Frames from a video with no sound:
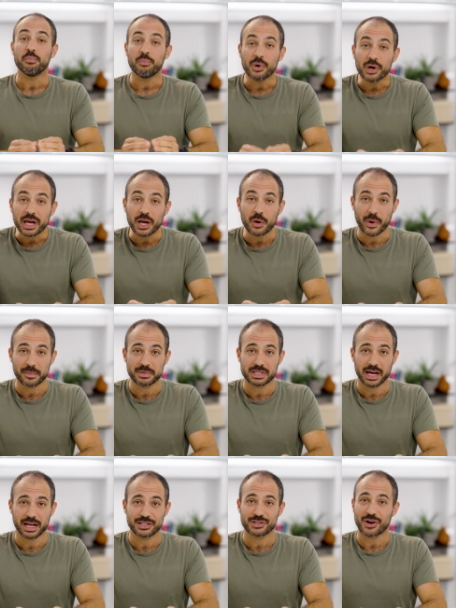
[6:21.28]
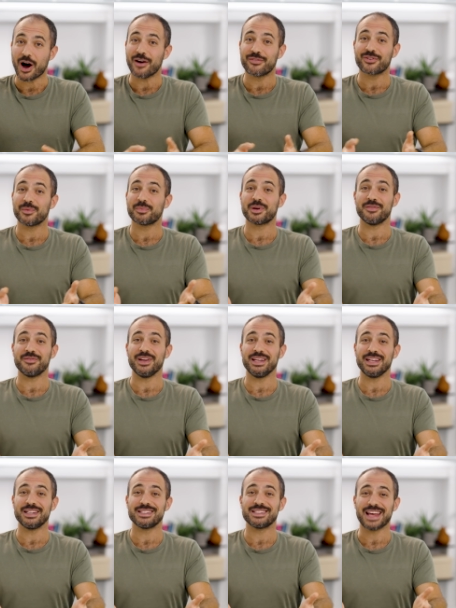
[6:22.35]
Booking websites offer up
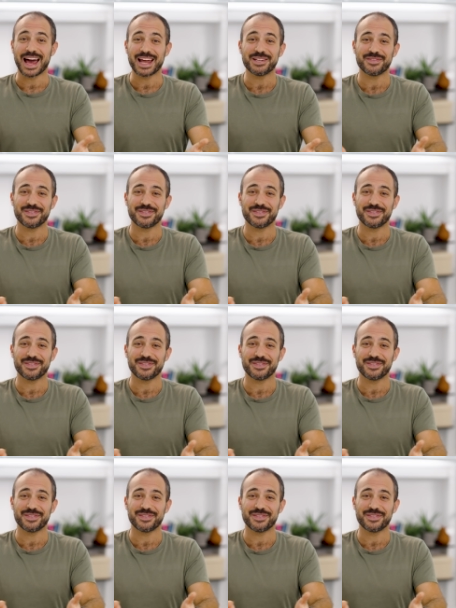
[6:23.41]
convenience and